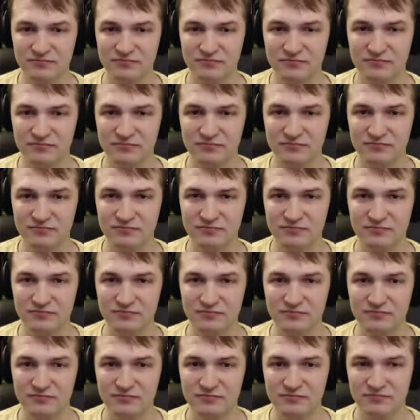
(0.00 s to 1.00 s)

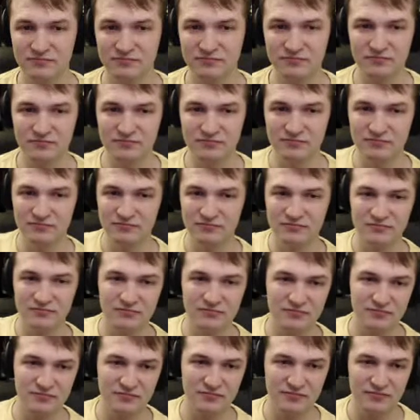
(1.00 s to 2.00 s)

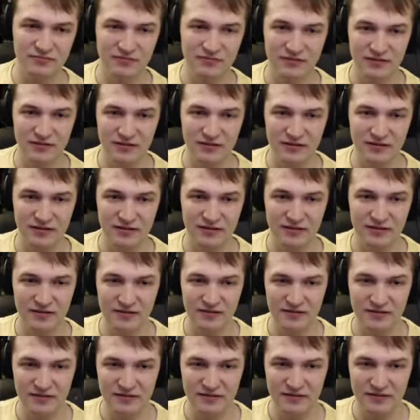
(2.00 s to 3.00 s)

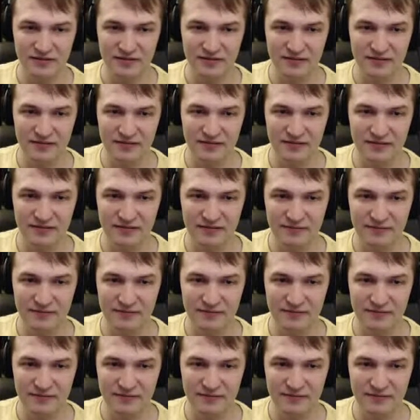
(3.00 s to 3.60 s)
(no one is talking)